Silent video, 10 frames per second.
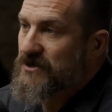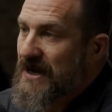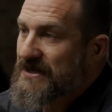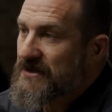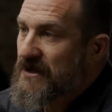
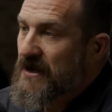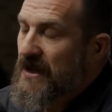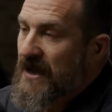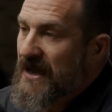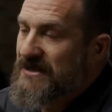stress
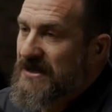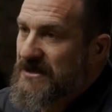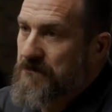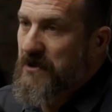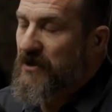is
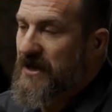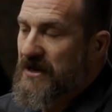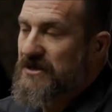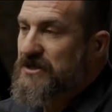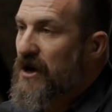this
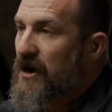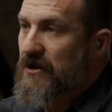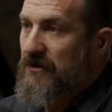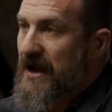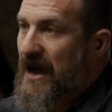ability to
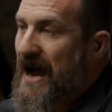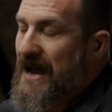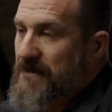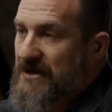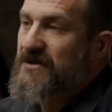tolerate
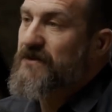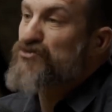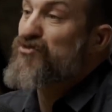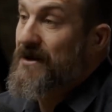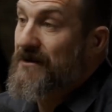high amounts of
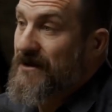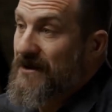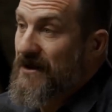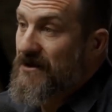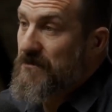
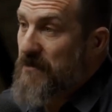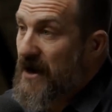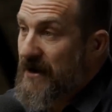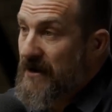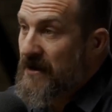adrenaline in your
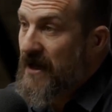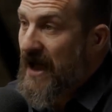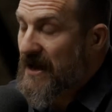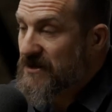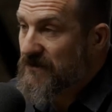body
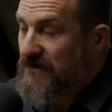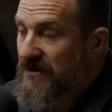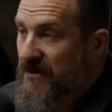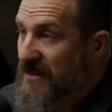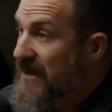and to
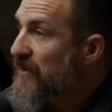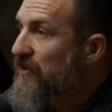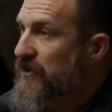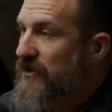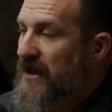think
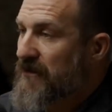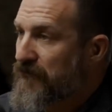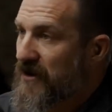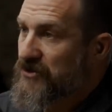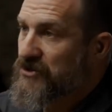clearly and
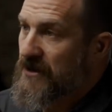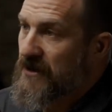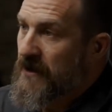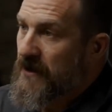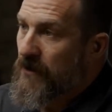function
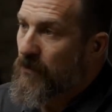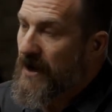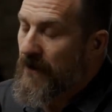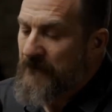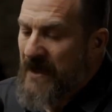
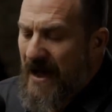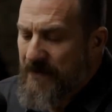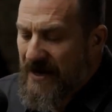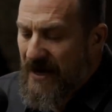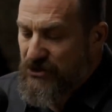well. I
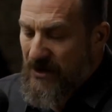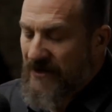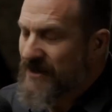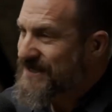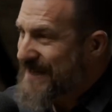mean,
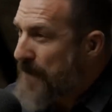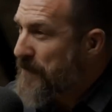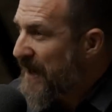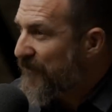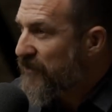adrenaline is
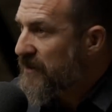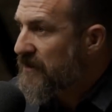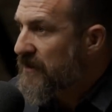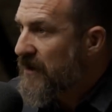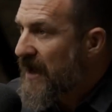
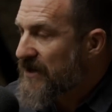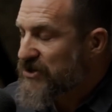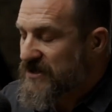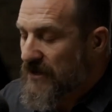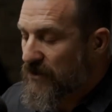epinephrine, and
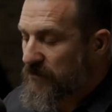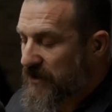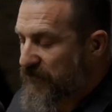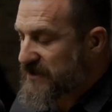just a little bit of